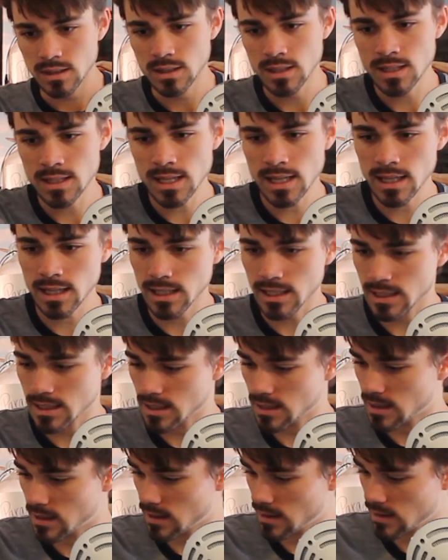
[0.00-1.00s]
these
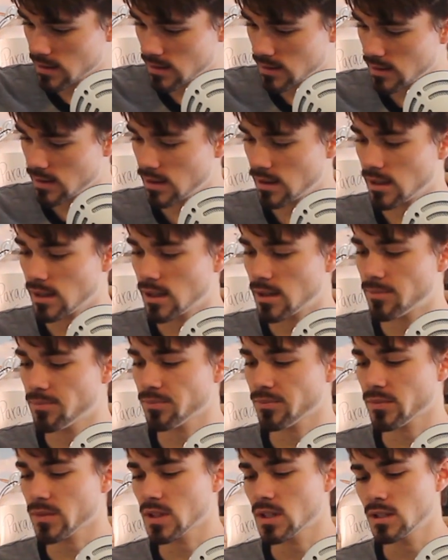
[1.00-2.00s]
aliens.
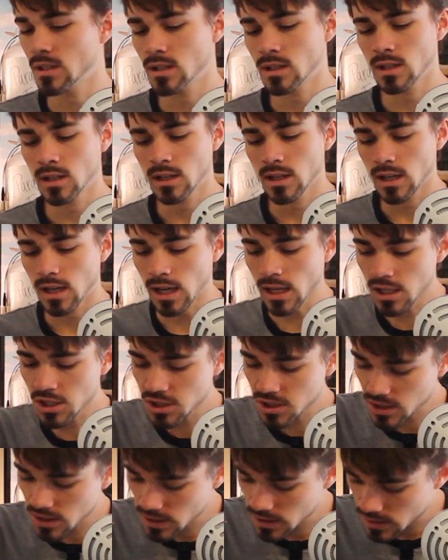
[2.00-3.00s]

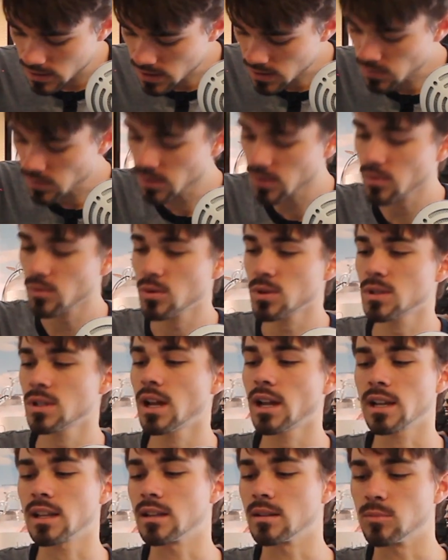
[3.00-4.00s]
Actually, this one was
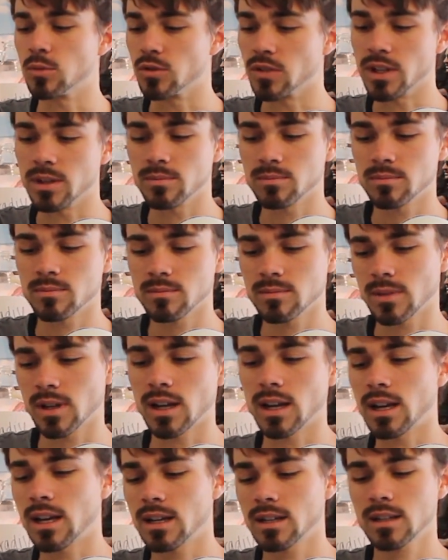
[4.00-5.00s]
not in the movie.
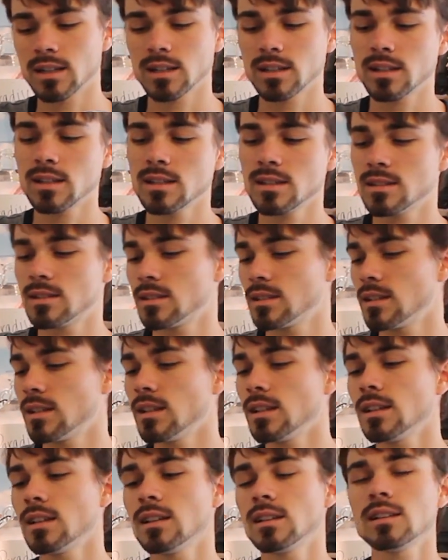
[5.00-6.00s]

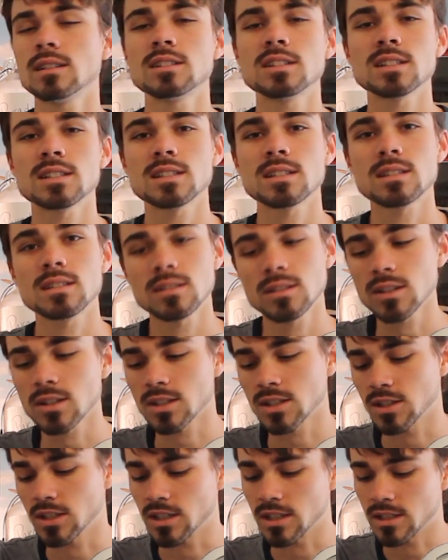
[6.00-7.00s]
He just
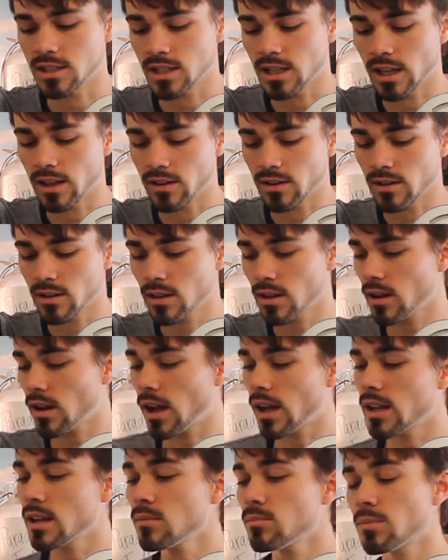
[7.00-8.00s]
looks good together.
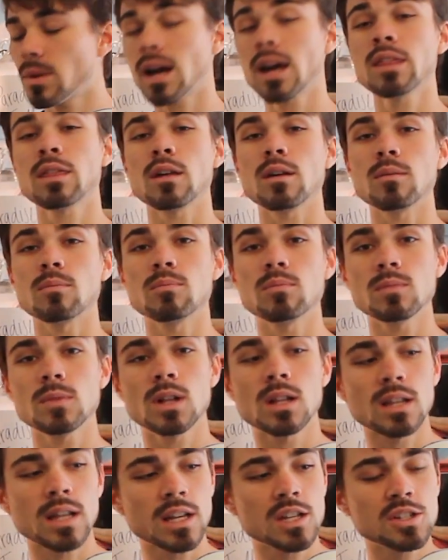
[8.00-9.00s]
I didn't buy the
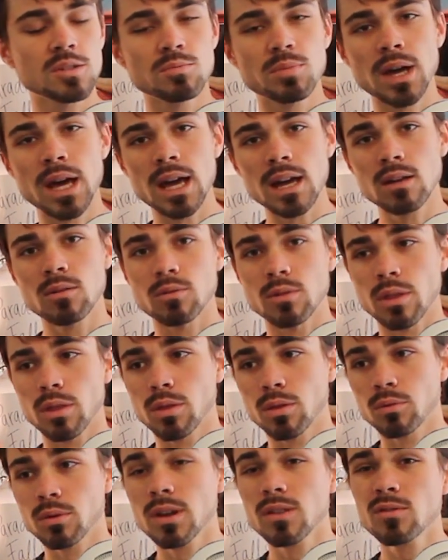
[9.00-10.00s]
collection pack with
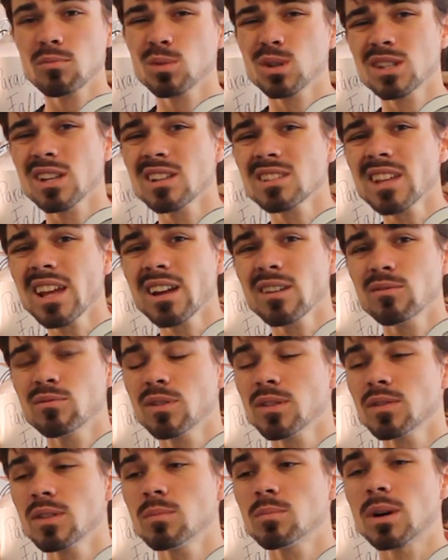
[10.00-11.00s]
3 of them because that's like
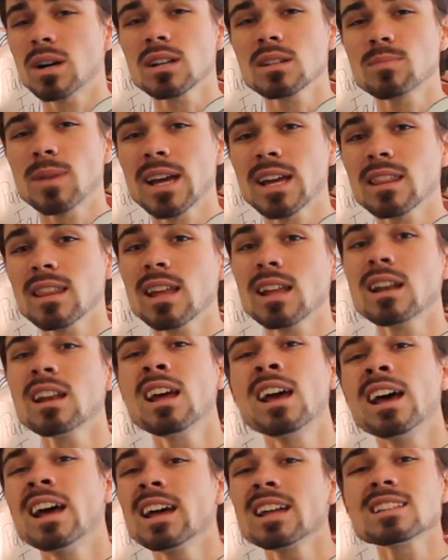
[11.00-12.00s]
$50 back then.
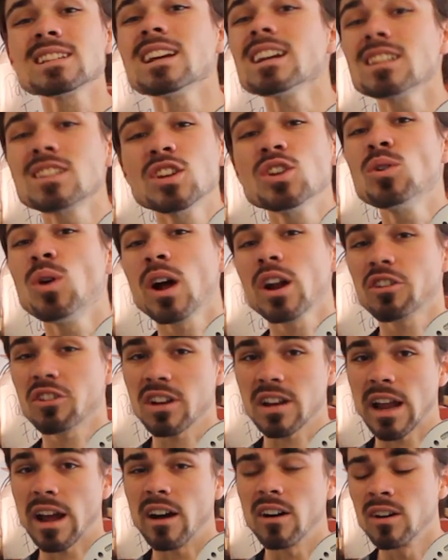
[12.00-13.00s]
It's like
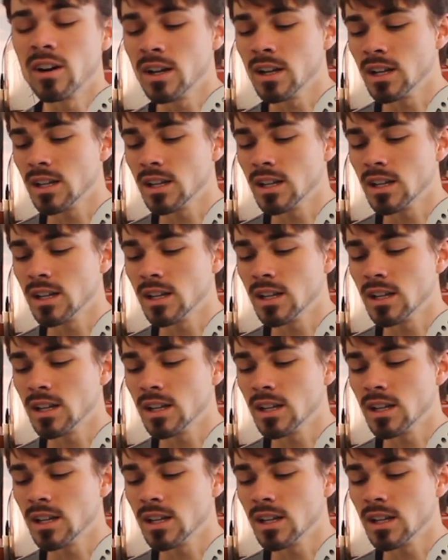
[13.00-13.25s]
$200 now.